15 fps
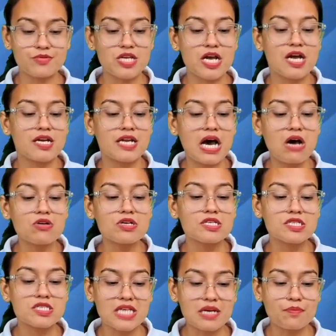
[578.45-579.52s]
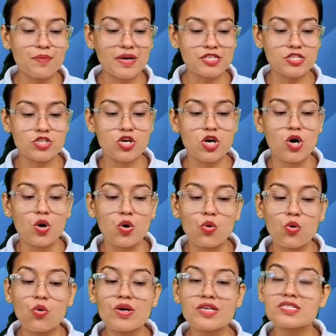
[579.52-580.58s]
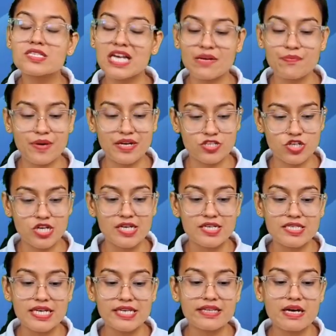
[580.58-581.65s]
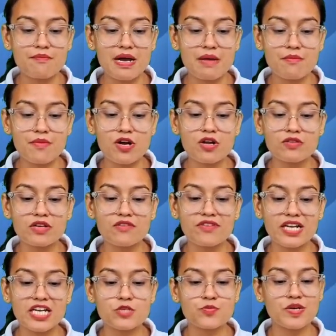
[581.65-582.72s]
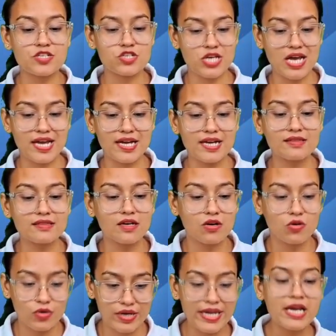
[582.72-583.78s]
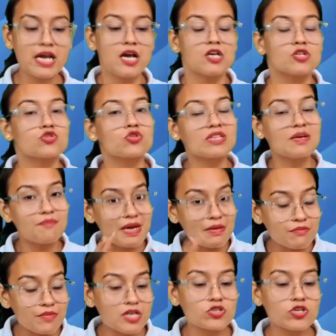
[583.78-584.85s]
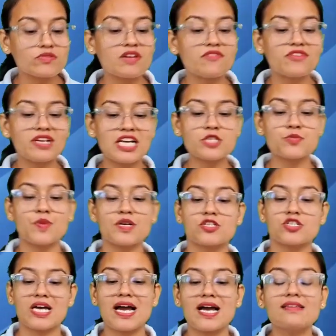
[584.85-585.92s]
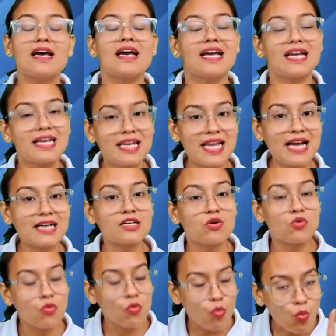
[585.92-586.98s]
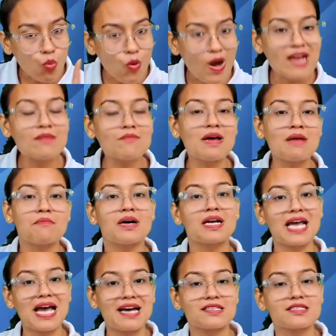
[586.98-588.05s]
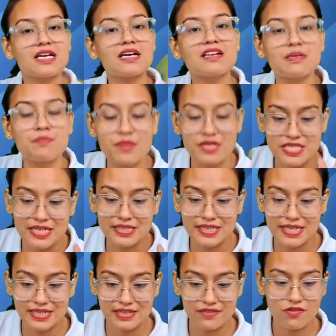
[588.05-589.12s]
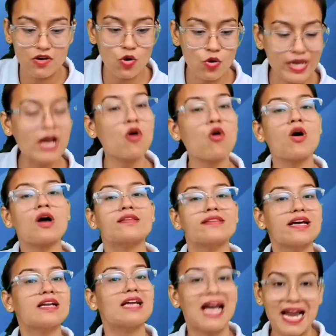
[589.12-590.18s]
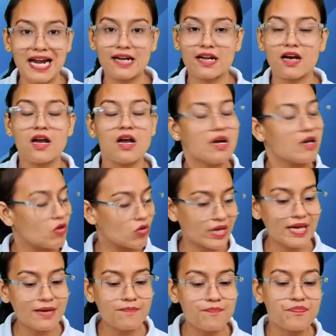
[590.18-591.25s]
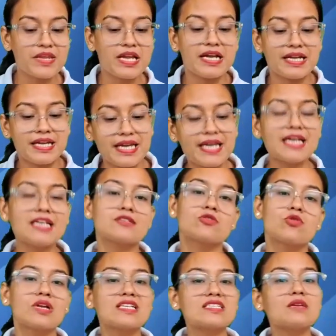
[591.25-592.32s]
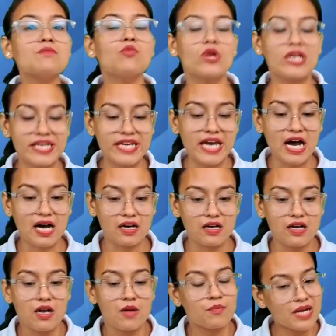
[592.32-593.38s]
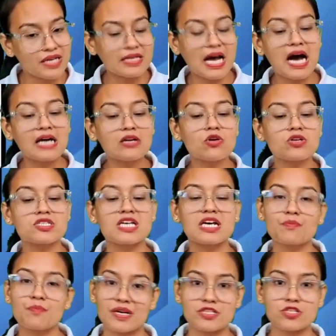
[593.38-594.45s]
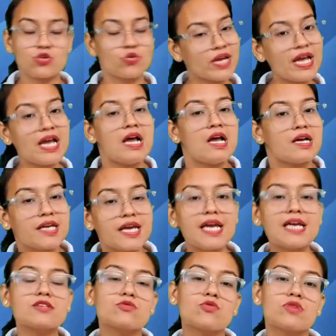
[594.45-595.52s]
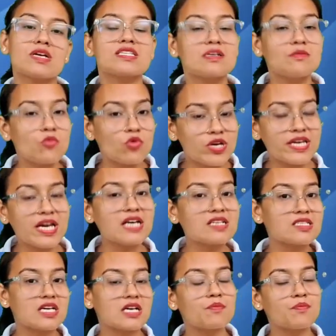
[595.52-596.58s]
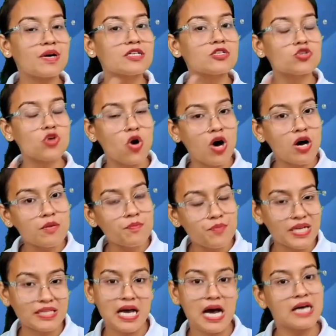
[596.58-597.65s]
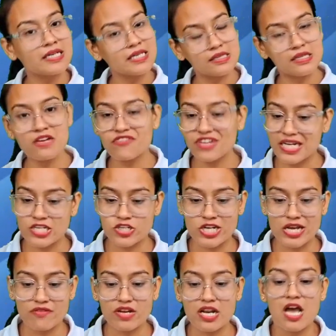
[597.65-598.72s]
Now, Sarpanch. Who is Sarpanch? See, the member of the village panchayat, Okay, so the members of the village panchayat elect one member as the representative, okay, or their head. Okay, he is known as the mukhia, pradhan or sarpanch. Okay, he is known as the mukhia, sarpanch or pradhan in the village level.